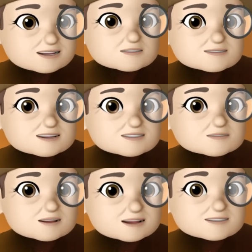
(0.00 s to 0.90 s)
That's
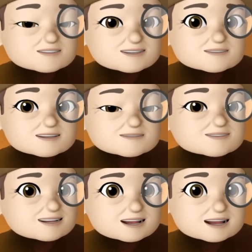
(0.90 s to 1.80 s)
why I think Epic
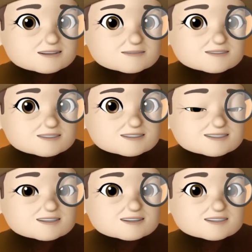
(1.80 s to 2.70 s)
Games is
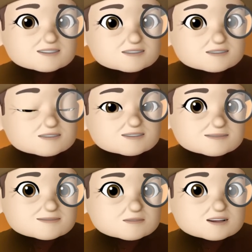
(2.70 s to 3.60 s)
going to lose.
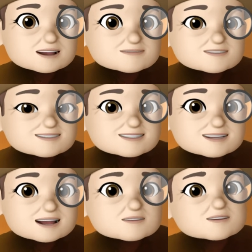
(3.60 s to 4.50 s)
We'll have to see.
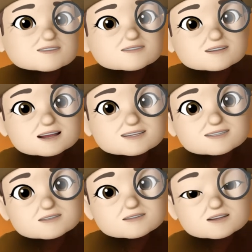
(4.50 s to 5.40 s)
Anyways, if you like
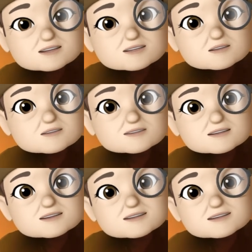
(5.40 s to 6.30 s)
this video
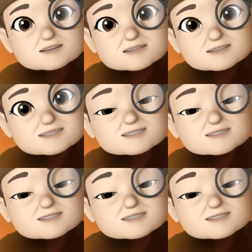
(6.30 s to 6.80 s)
and this